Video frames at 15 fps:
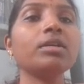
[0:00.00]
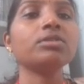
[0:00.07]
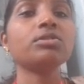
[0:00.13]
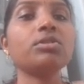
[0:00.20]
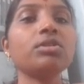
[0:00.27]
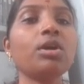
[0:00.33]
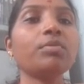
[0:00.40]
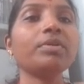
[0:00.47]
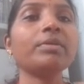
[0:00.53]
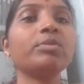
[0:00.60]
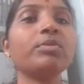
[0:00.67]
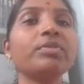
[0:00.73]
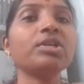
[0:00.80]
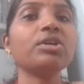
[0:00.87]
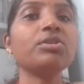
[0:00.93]
So now we are
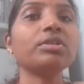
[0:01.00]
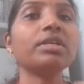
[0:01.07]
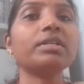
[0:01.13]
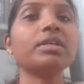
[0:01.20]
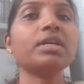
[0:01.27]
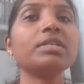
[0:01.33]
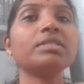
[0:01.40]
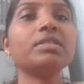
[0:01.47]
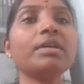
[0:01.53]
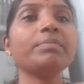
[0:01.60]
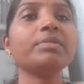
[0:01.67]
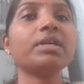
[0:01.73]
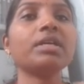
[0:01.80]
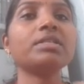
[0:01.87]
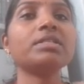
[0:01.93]
moving on to the third
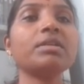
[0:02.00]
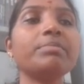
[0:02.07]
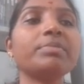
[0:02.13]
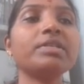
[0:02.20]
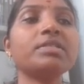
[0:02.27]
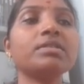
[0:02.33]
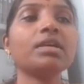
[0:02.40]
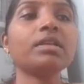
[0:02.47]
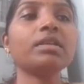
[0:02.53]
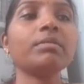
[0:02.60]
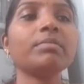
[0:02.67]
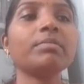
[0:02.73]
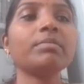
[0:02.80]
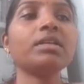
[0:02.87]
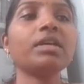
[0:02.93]
step. Third step is
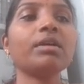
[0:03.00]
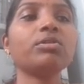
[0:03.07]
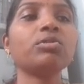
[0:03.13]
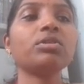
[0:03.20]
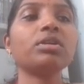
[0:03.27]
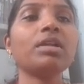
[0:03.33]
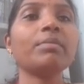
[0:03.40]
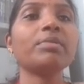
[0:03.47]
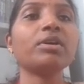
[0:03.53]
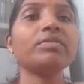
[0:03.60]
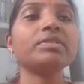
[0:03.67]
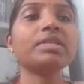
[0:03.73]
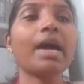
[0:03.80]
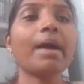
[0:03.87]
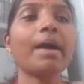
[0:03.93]
nothing but the total number
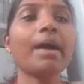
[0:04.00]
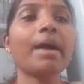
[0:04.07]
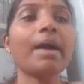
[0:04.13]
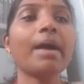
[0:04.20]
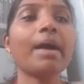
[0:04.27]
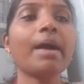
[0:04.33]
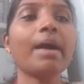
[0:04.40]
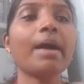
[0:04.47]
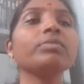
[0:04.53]
of samples.